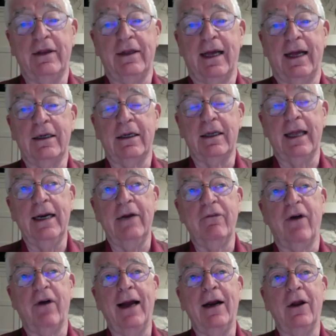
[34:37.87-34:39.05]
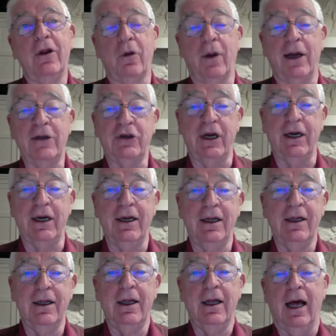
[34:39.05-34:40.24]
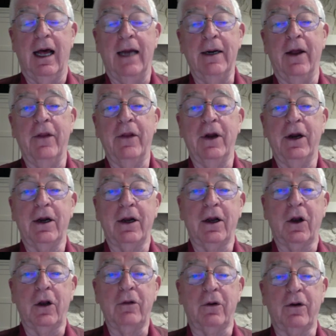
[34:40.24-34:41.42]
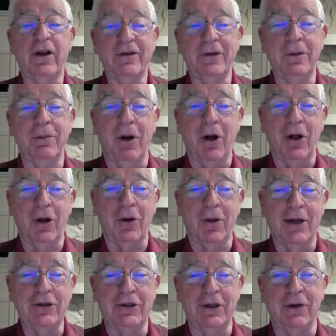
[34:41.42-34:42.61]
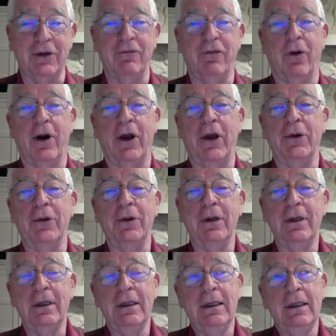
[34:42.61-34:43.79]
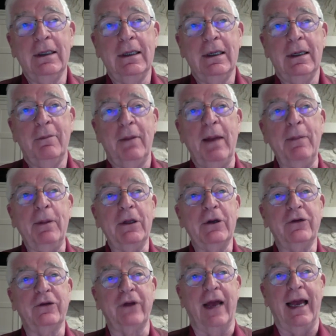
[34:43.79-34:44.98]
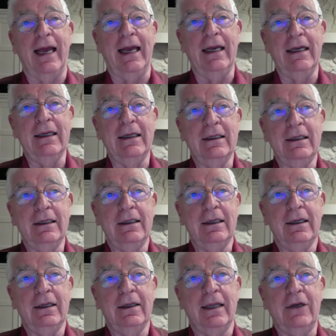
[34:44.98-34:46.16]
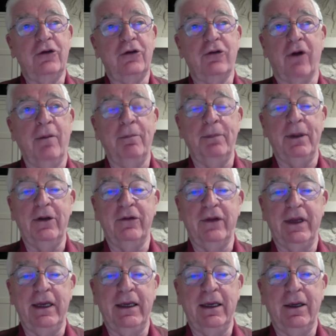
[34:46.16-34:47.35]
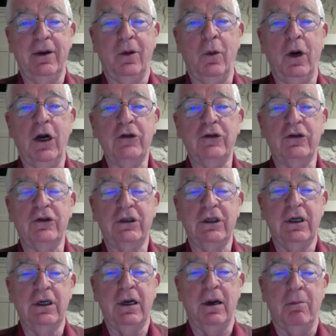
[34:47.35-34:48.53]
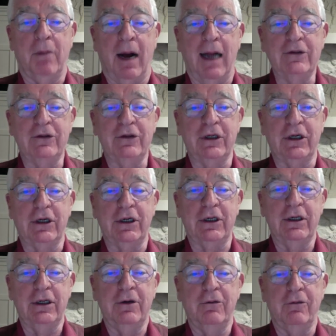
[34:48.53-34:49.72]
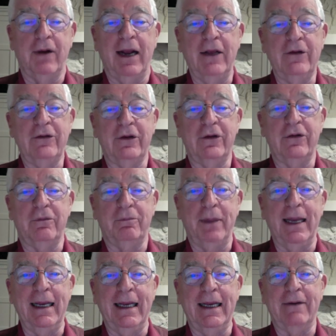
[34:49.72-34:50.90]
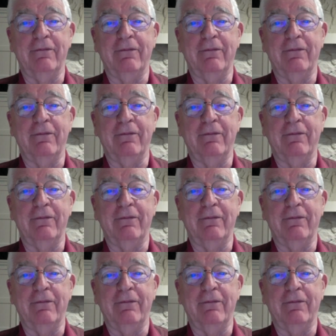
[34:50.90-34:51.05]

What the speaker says: that. Glenn, a final question, another crystal ball question for you. People are saying that Trump is the worst monster, racist, bigot,